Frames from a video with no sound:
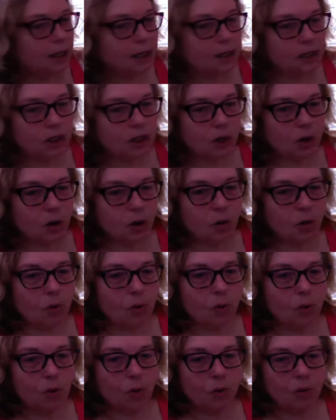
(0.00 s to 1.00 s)

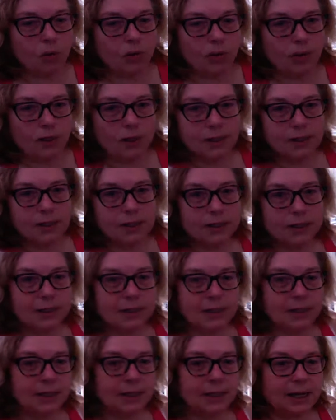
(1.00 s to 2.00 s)
So this is
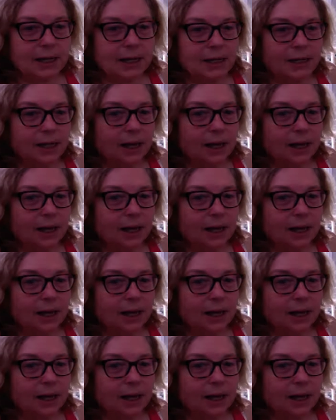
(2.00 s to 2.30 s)
the desk